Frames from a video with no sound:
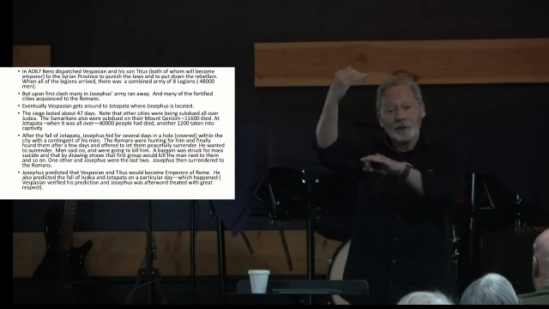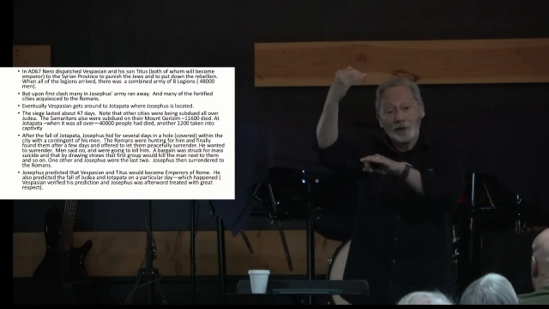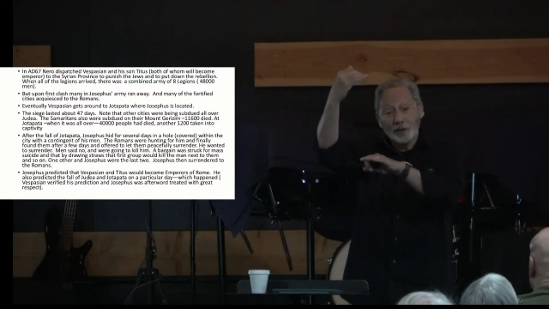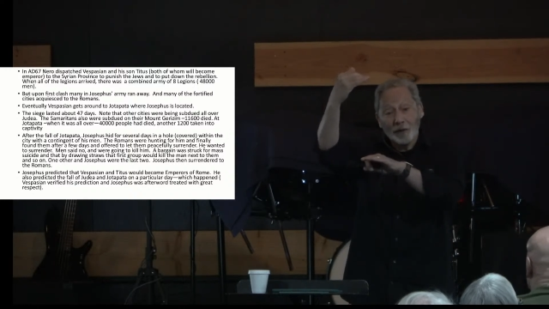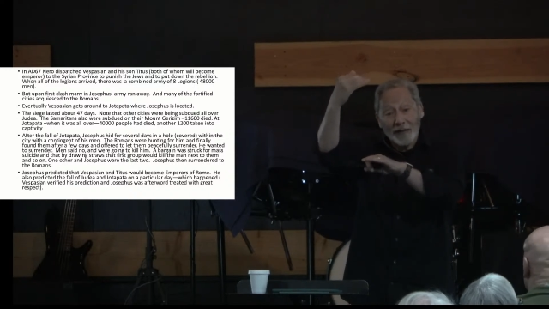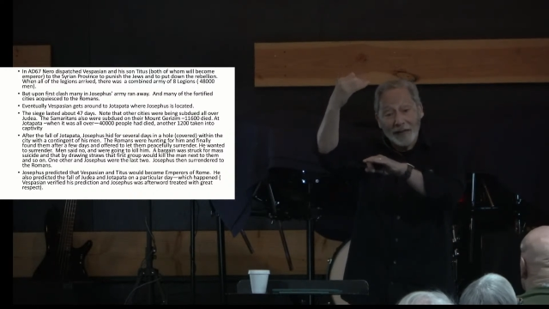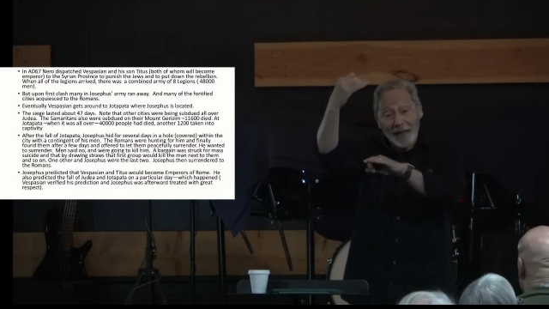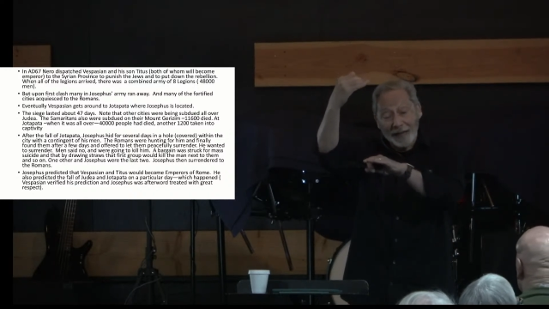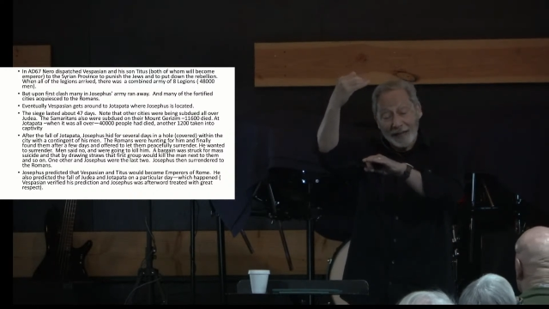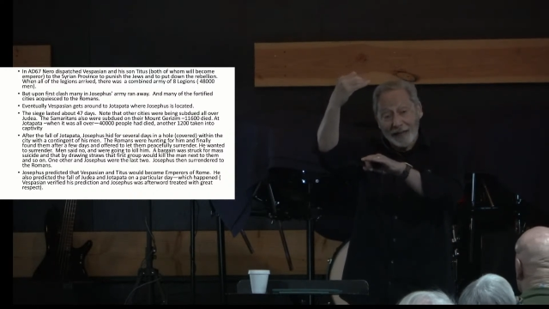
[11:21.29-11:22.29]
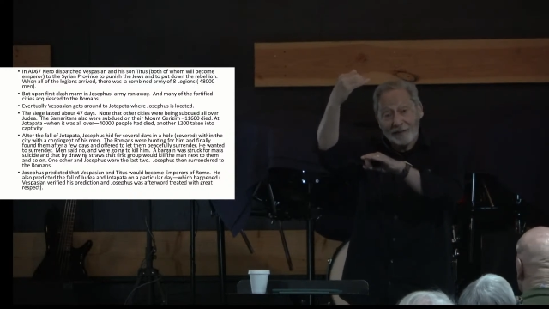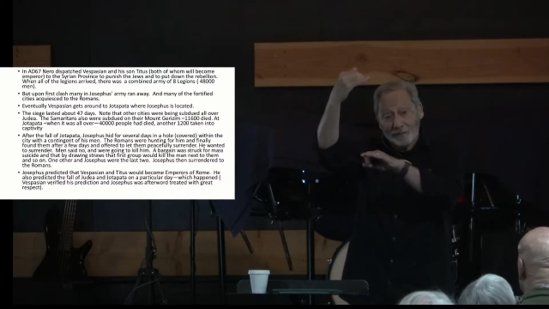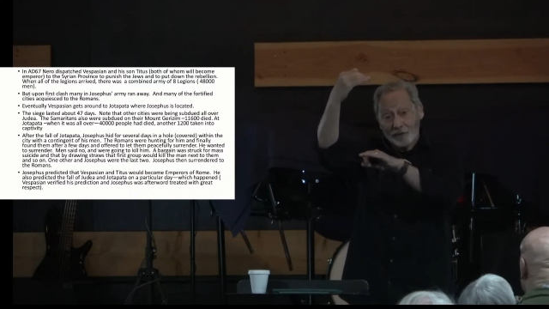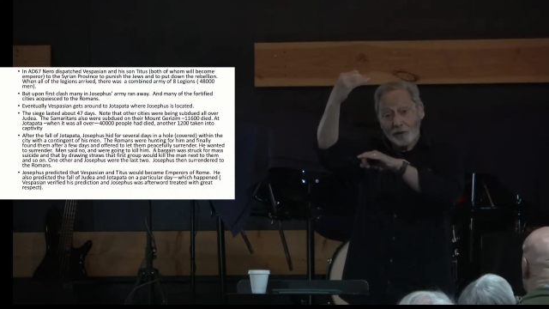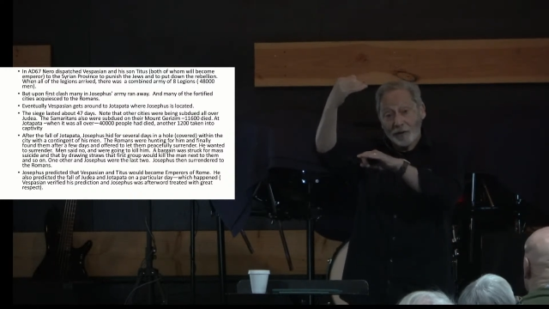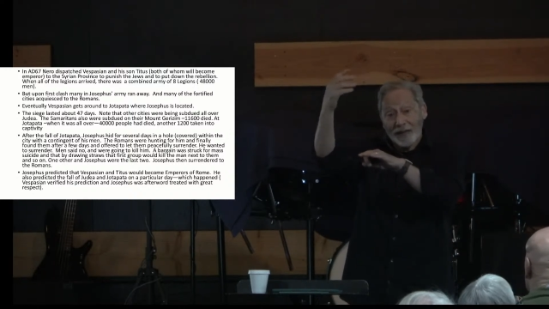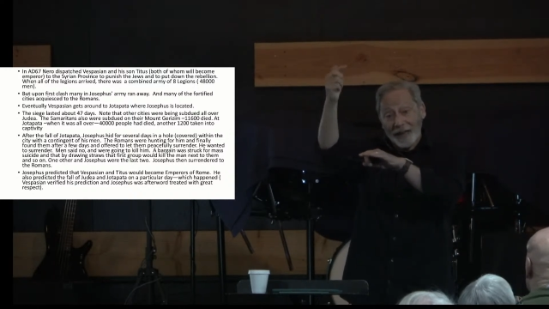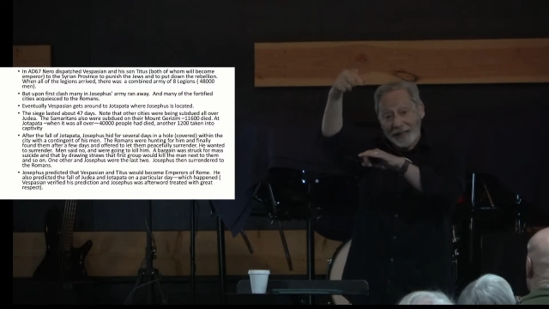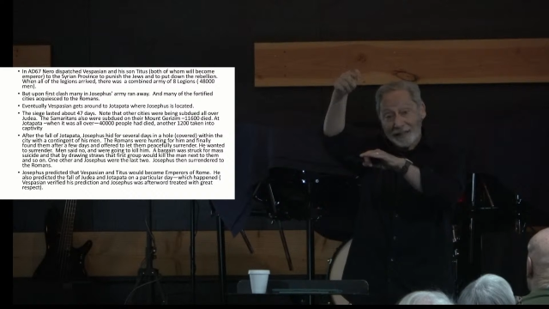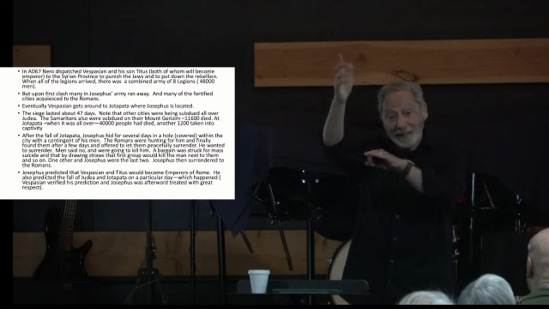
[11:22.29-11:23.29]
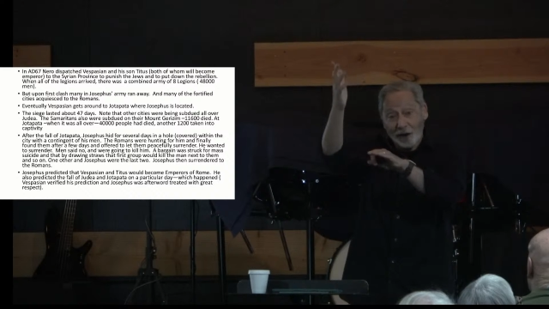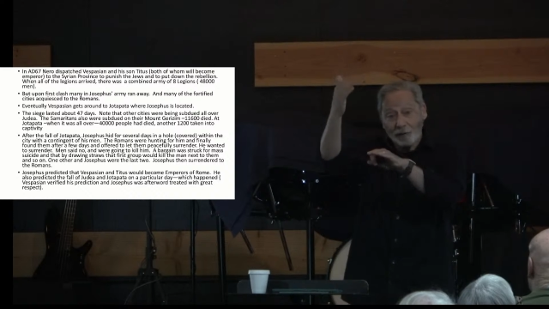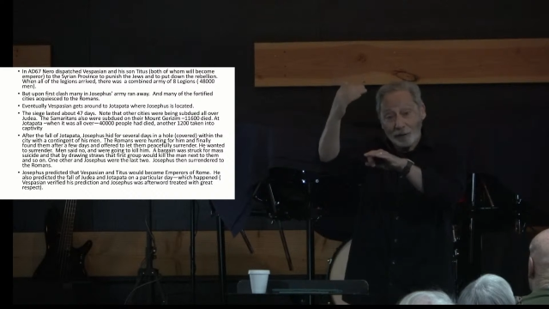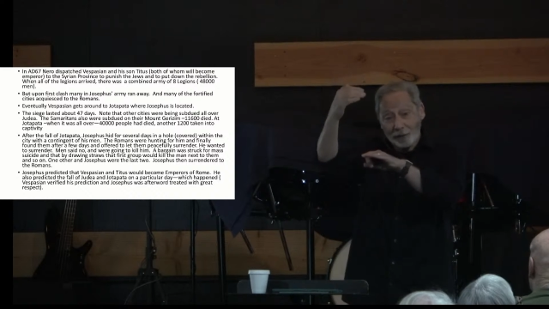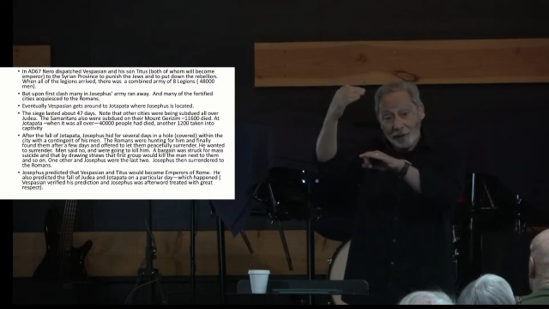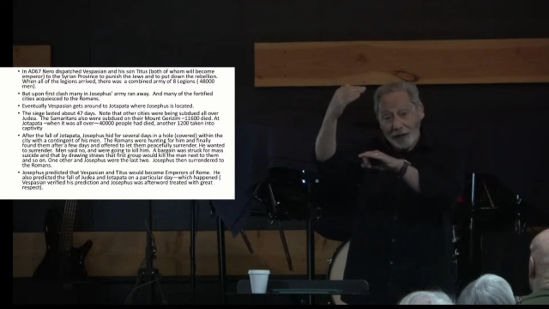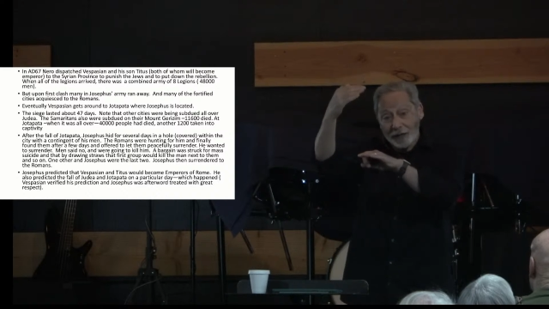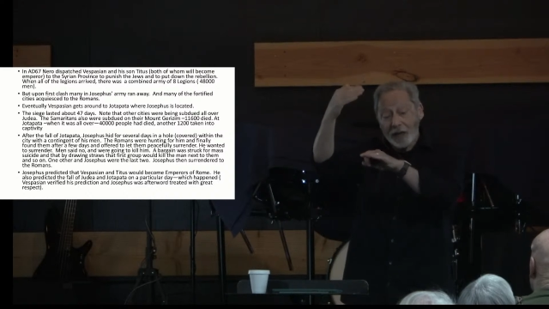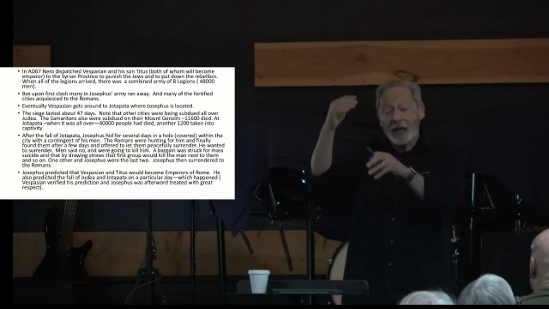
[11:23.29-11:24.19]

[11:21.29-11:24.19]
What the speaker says: so they can't see over it. Right.